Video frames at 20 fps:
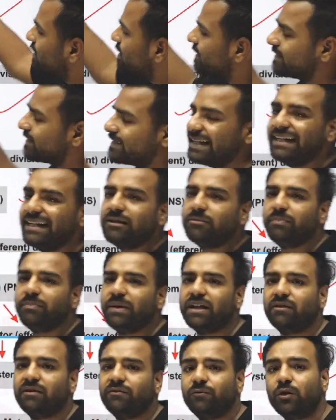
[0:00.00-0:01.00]
are sent
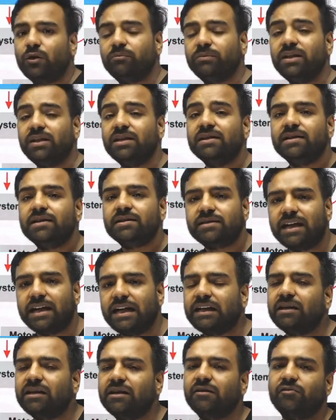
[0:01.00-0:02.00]
back from the
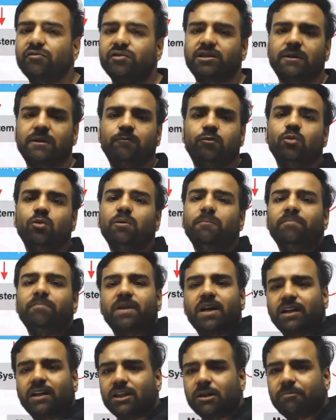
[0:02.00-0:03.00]
central nervous system to
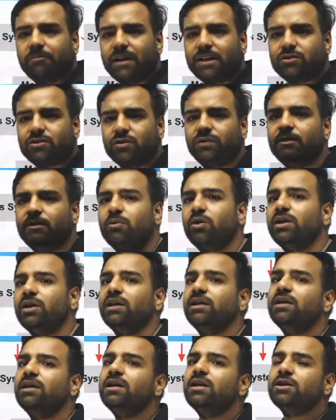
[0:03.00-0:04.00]
other parts of the
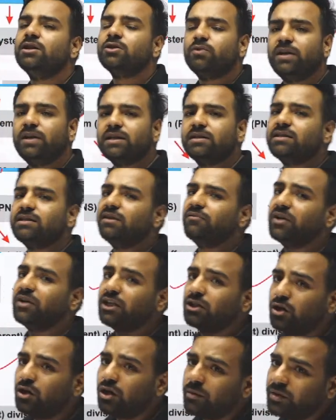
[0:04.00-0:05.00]
body. So yes, if I
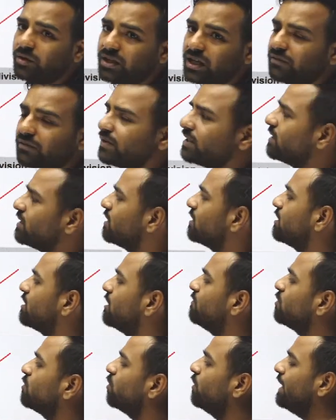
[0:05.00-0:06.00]
talk about nervous
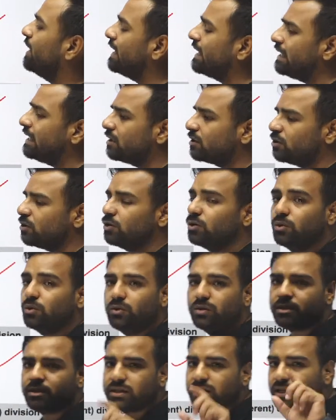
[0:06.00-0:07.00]
system, so it
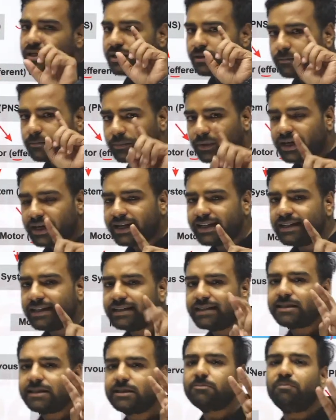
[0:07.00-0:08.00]
includes brain,
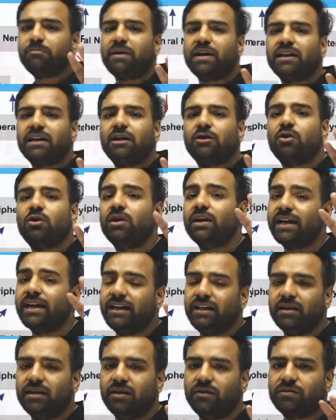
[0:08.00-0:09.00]
spinal cord
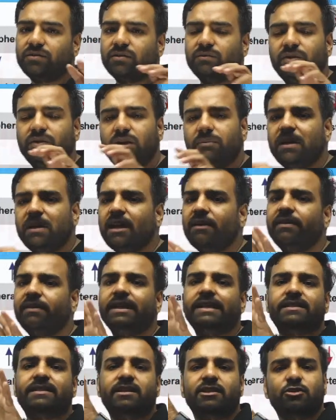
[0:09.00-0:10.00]
and nerves. We'll be having
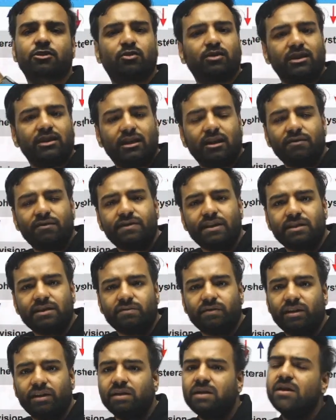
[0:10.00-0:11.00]
discussion on the nerves as
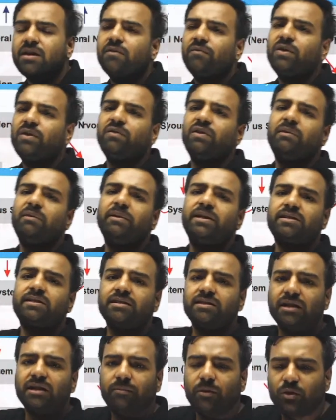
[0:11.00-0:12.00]
well, where we'll be
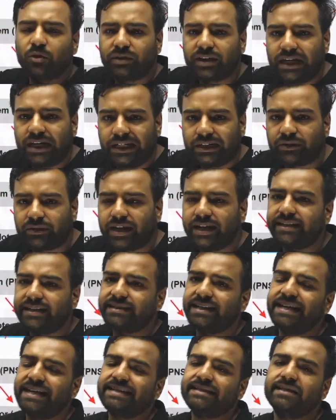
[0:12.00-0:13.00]
discussing about dendrites,
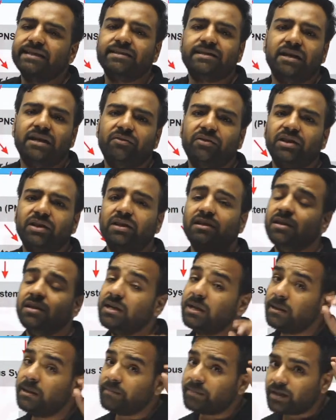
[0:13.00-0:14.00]
axons, everything.
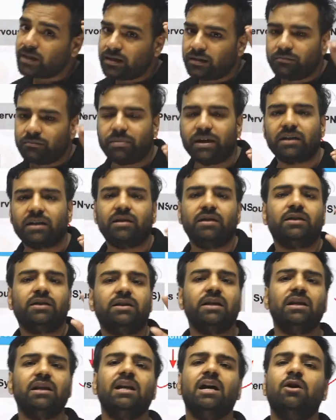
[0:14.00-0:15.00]
But
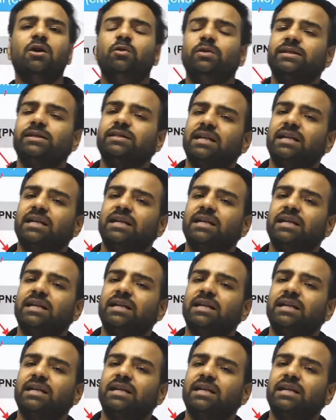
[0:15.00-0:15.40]
till now, is